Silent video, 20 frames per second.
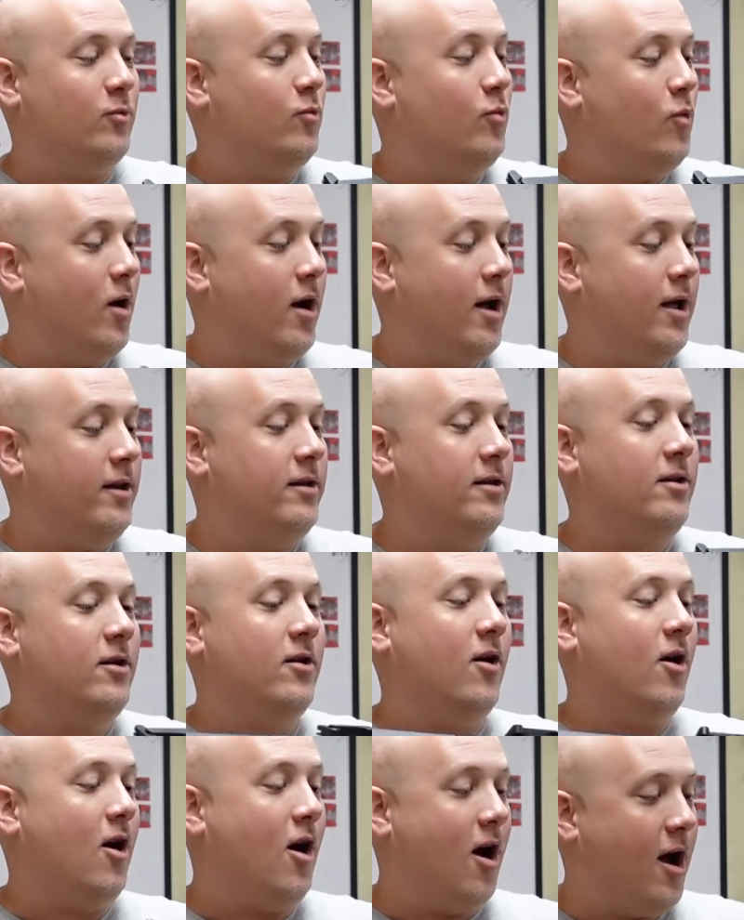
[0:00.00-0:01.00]
one
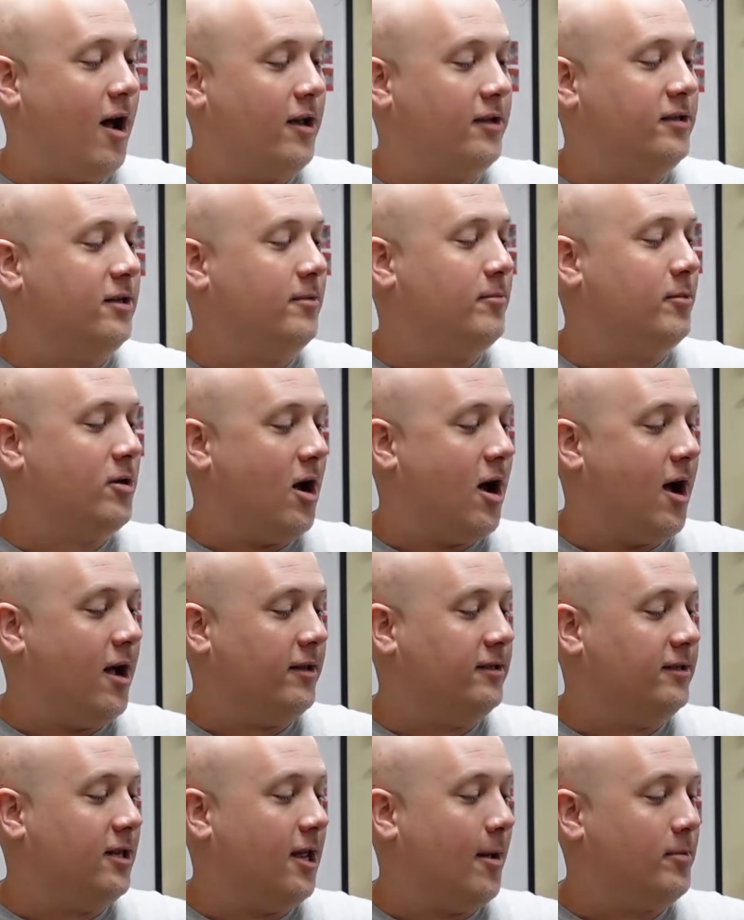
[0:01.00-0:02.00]
awesome
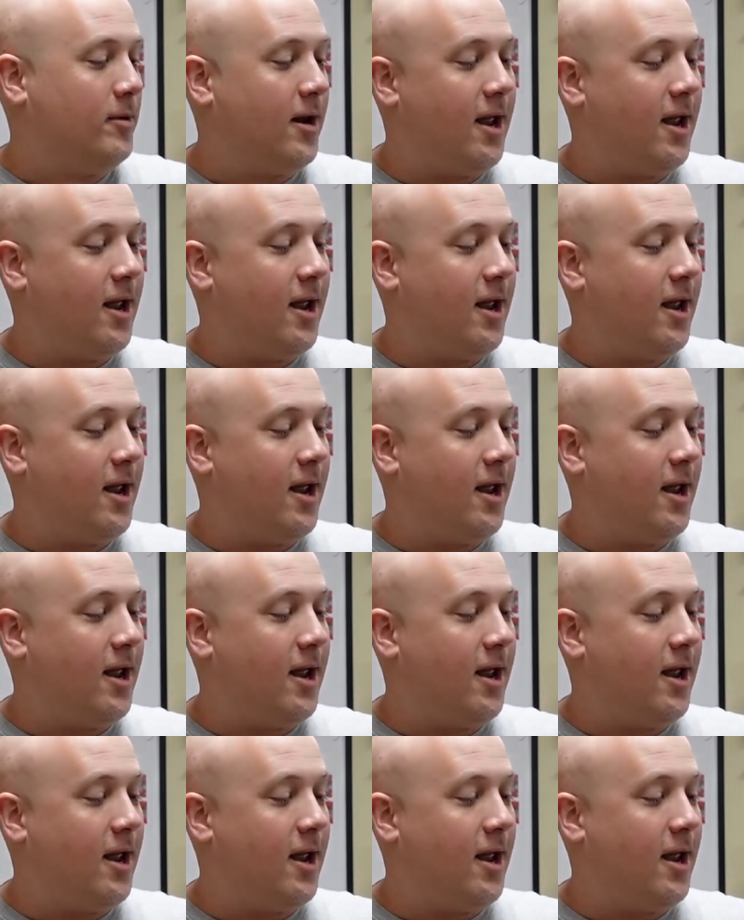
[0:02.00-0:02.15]
concept,